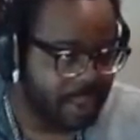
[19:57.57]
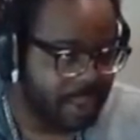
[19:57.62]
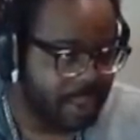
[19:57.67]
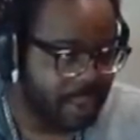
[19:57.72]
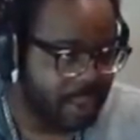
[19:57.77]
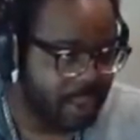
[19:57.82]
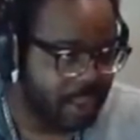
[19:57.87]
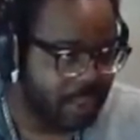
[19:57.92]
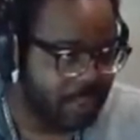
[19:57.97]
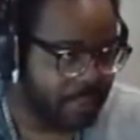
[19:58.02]

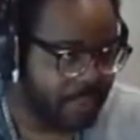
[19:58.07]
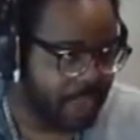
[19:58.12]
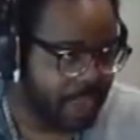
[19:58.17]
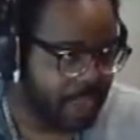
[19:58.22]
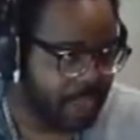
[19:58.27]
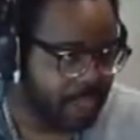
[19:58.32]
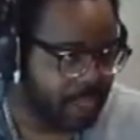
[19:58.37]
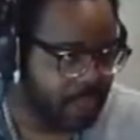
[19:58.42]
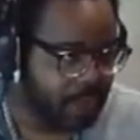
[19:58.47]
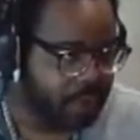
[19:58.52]

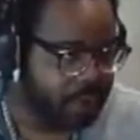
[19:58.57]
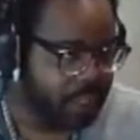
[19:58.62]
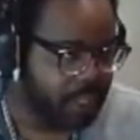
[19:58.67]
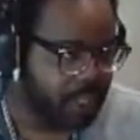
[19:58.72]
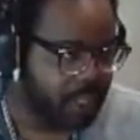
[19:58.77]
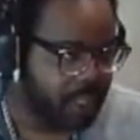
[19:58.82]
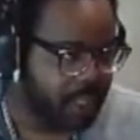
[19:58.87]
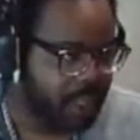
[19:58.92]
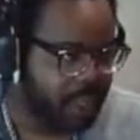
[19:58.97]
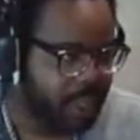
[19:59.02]
And
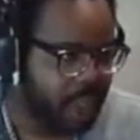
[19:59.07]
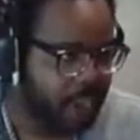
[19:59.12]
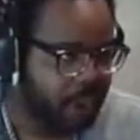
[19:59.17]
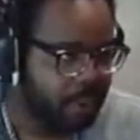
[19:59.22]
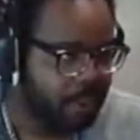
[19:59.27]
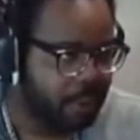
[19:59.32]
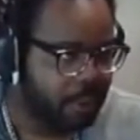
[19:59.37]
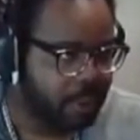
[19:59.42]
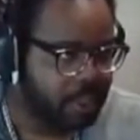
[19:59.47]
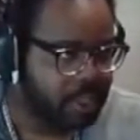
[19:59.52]
using the
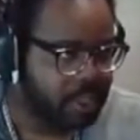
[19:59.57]
cannonball